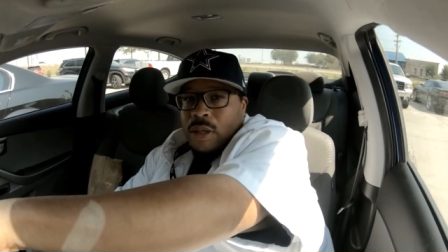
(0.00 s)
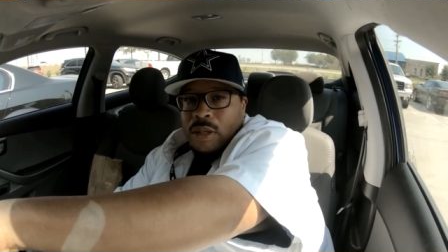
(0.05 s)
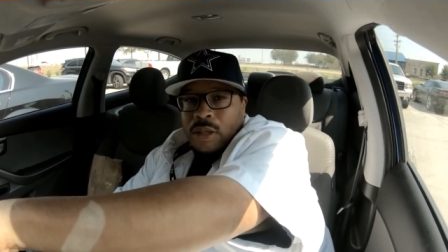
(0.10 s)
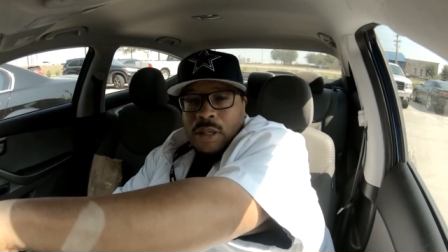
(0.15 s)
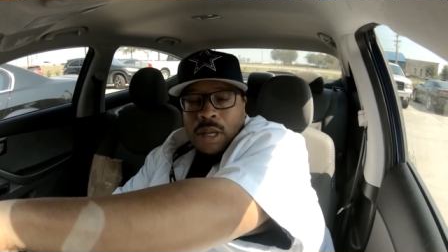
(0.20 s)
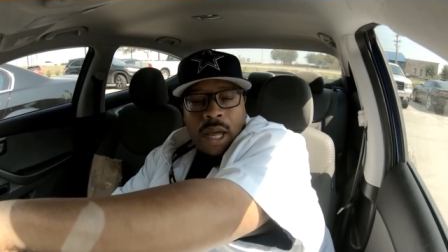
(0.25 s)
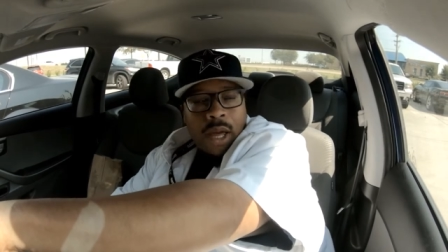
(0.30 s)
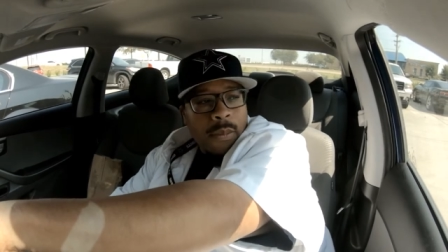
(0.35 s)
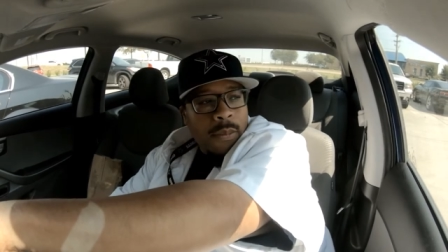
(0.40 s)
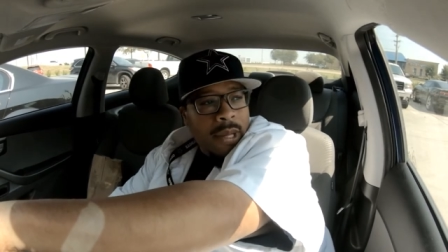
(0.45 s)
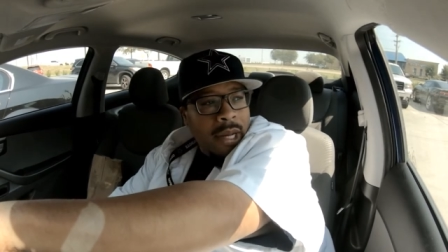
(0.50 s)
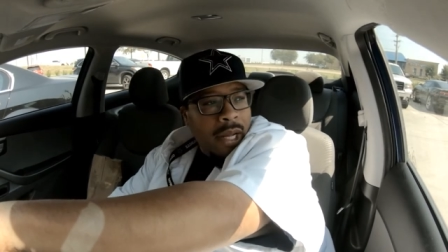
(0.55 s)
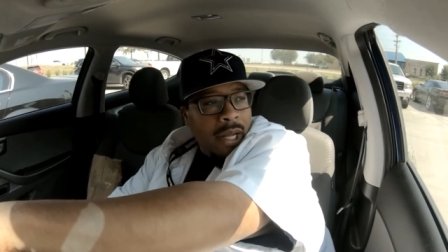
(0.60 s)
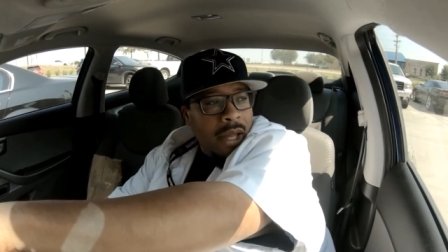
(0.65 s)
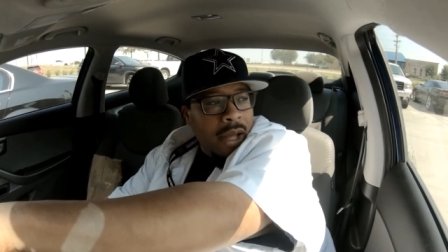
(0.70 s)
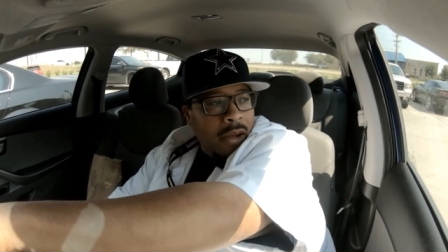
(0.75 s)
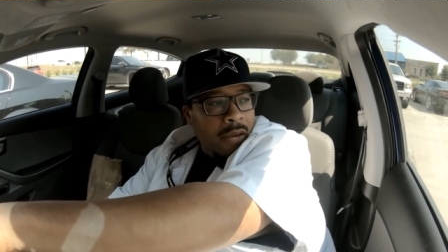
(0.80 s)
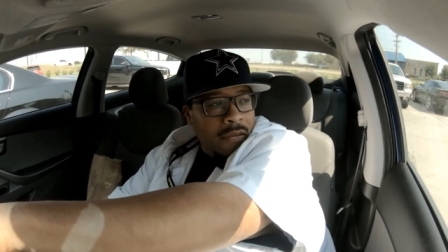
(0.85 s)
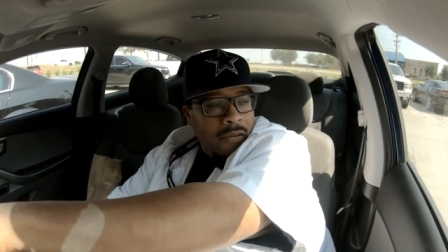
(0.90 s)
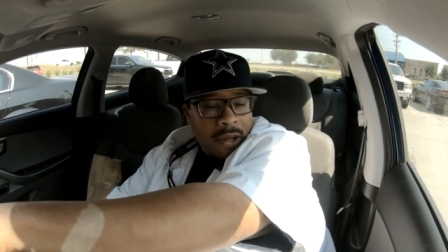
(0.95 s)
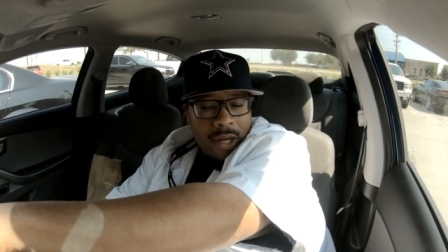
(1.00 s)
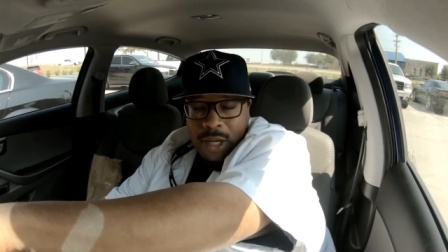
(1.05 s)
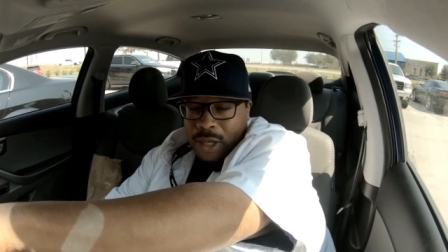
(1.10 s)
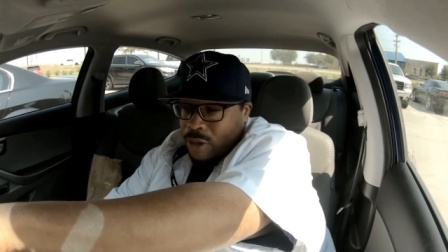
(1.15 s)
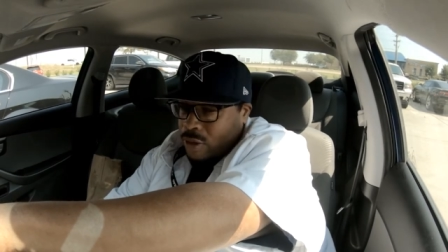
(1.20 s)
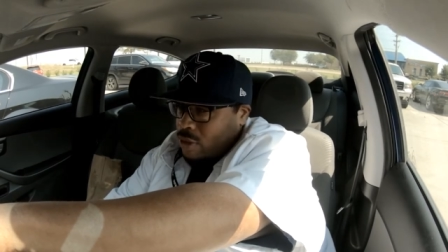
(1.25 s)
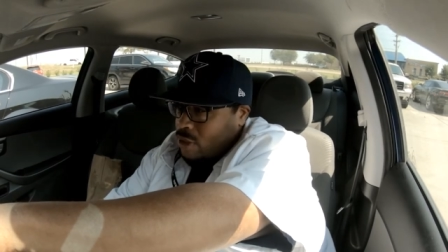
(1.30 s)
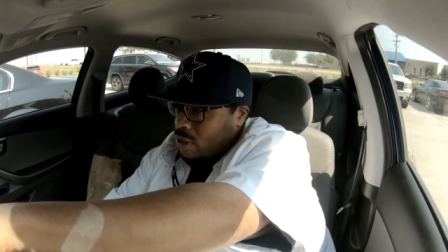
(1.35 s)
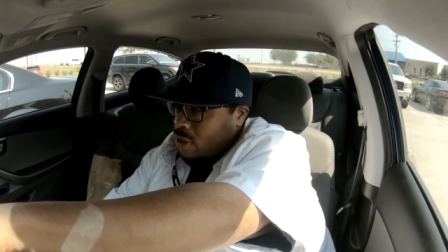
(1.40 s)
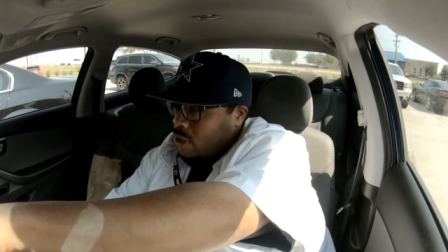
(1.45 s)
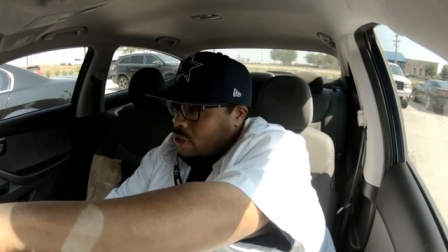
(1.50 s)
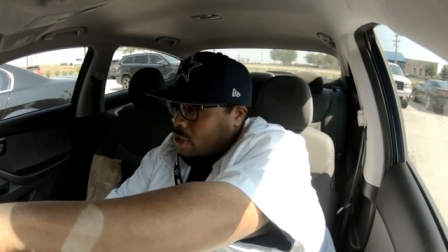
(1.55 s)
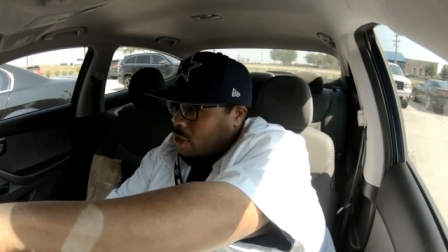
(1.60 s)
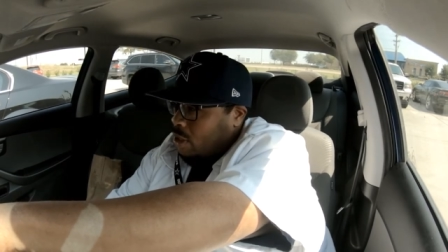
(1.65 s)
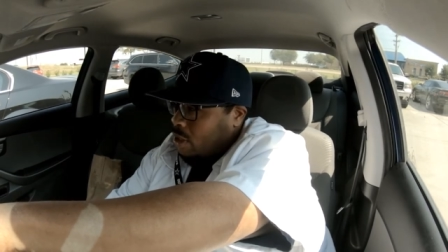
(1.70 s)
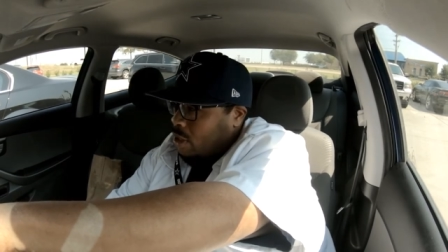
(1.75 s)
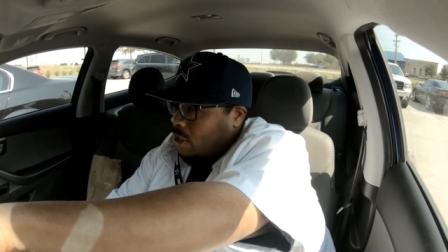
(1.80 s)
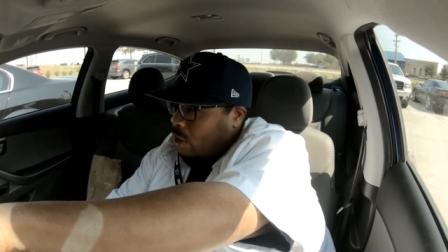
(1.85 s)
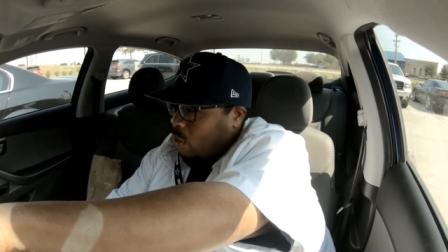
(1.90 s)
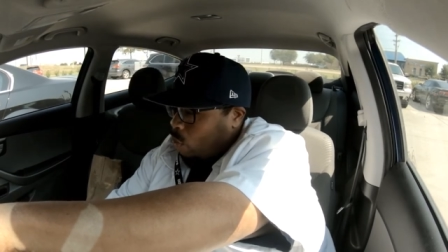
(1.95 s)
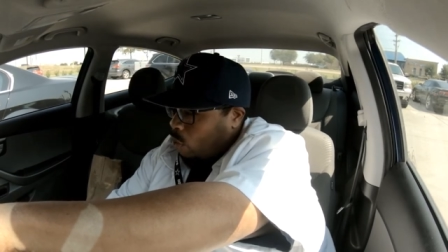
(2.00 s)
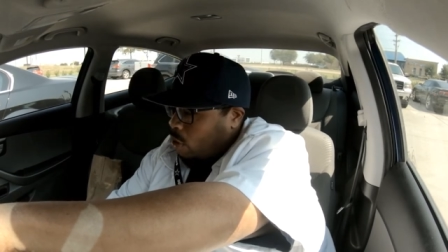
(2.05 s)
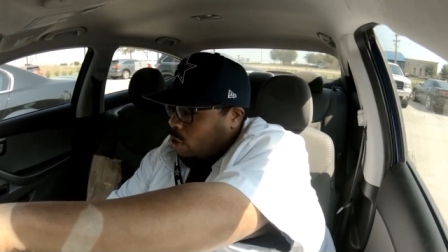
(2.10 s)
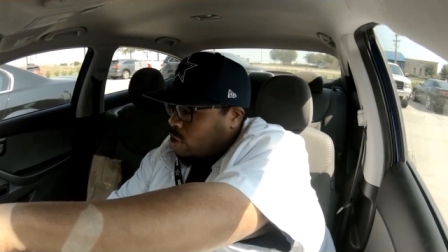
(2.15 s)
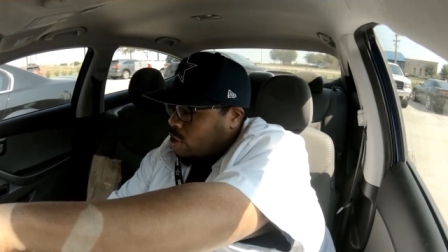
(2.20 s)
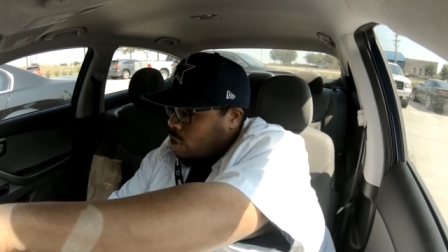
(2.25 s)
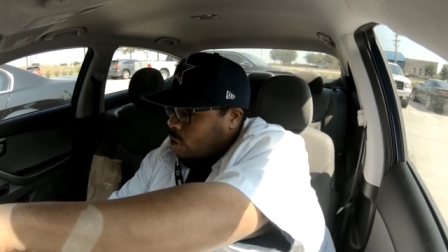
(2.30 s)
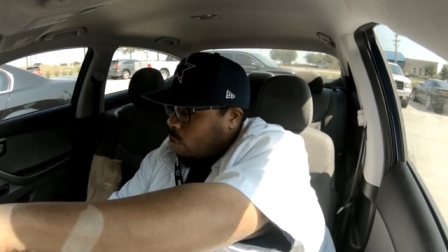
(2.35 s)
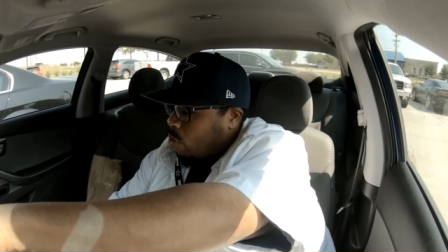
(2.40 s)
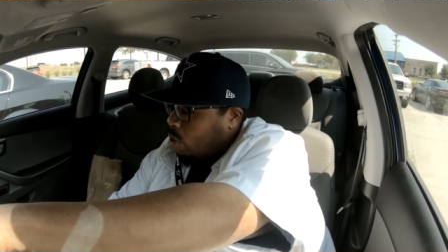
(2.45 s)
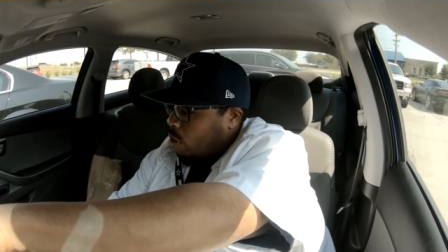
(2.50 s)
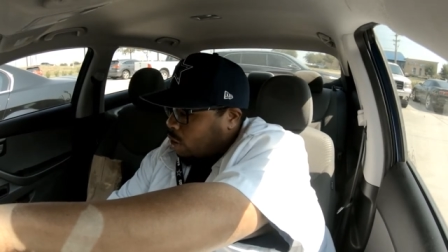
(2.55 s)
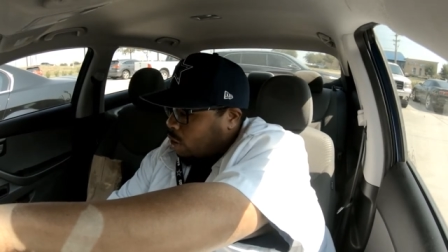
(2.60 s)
It's not gonna be that long of a video since I work so